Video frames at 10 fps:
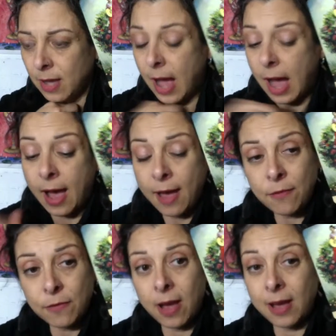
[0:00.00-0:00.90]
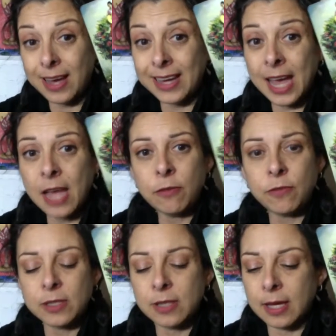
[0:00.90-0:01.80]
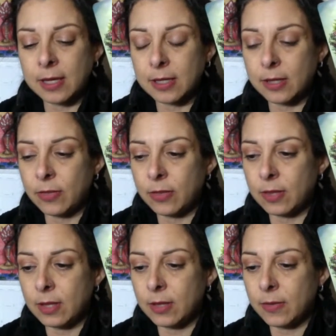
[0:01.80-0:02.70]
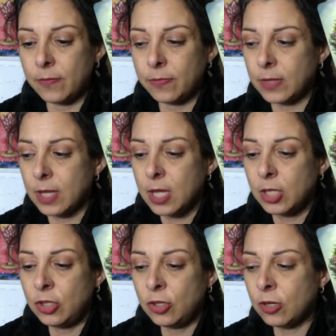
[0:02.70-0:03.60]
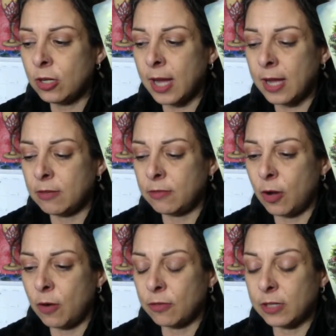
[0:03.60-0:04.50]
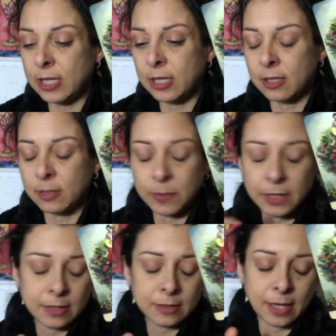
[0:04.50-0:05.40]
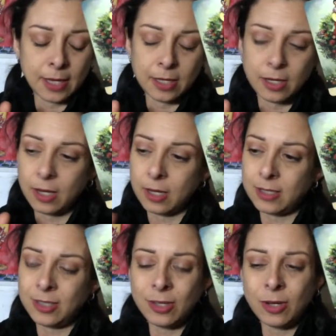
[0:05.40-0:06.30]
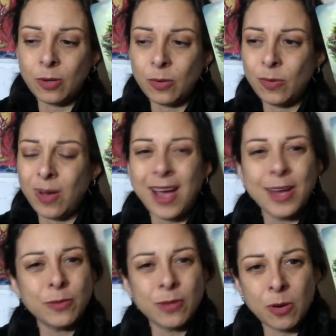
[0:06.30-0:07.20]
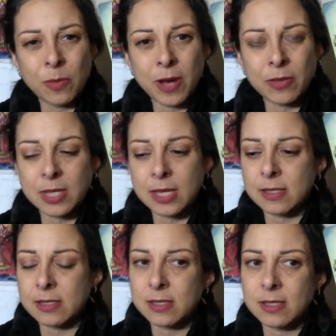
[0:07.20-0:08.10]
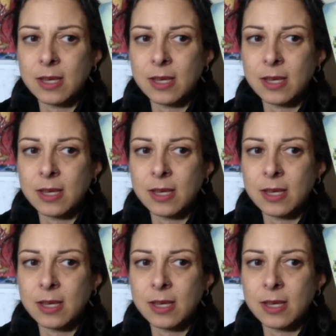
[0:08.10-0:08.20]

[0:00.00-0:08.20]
I kind of feel like you're kind of over here being like, I don't know about this.